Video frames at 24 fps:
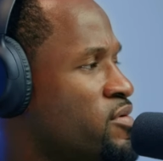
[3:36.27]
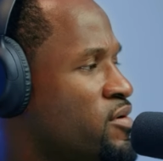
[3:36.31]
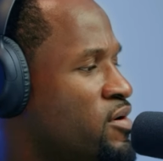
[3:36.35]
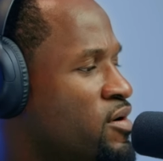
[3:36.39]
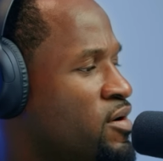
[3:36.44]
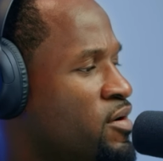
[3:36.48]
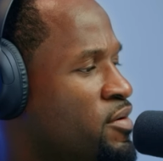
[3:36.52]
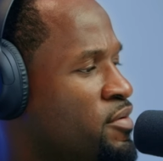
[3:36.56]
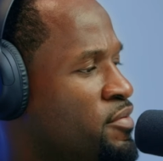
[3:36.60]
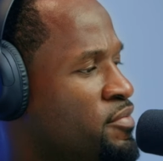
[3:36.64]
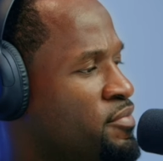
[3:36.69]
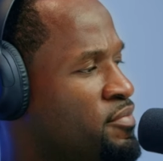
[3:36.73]

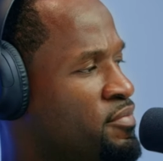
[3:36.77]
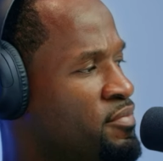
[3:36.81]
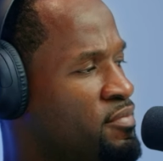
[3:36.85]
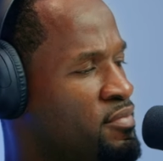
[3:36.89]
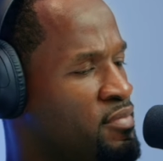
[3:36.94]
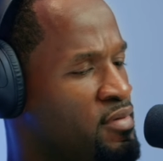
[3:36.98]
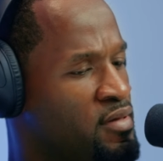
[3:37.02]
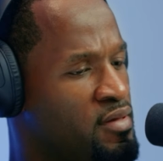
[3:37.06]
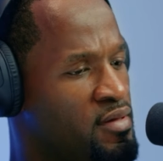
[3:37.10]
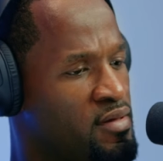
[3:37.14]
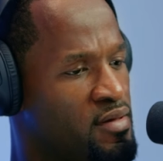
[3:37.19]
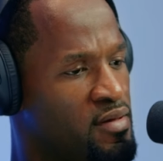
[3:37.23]
Um,
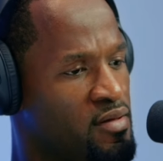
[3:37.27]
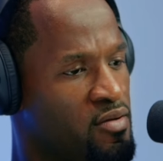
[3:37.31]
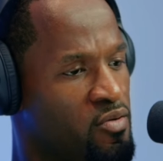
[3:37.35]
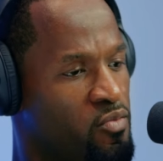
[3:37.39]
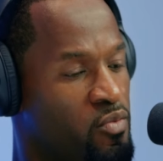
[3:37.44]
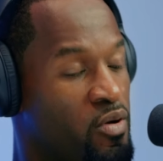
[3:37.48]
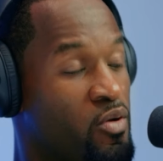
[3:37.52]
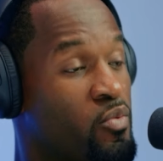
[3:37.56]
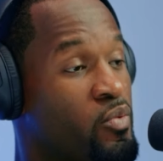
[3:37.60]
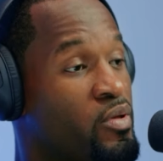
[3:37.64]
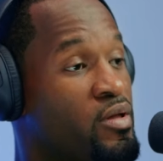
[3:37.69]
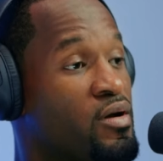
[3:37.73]

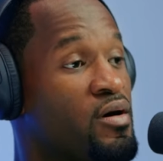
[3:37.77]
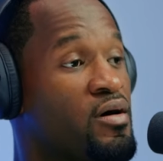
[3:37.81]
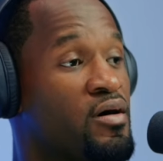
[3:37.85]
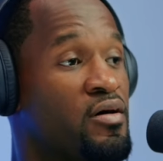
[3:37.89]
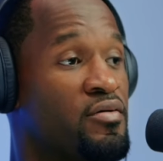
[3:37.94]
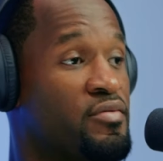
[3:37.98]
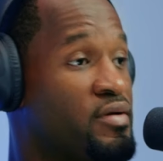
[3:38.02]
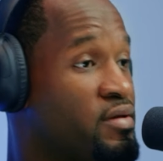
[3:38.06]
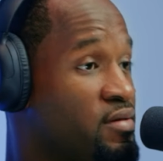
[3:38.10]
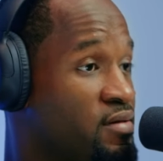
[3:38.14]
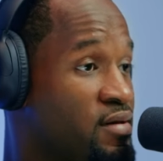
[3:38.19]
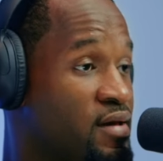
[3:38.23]
where we
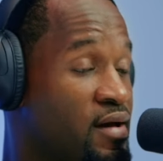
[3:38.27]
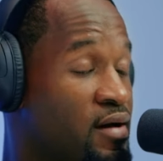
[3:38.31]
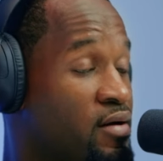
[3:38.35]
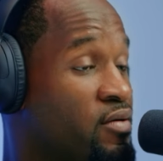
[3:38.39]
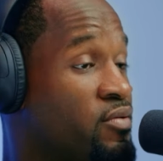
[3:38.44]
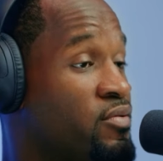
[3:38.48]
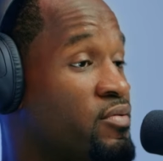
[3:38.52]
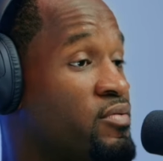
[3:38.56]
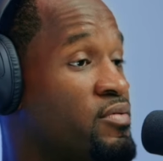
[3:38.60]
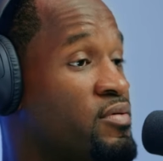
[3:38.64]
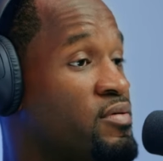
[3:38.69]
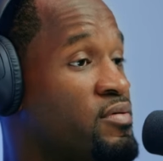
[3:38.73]
are right
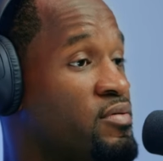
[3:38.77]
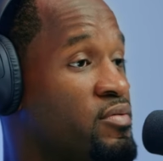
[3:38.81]
now,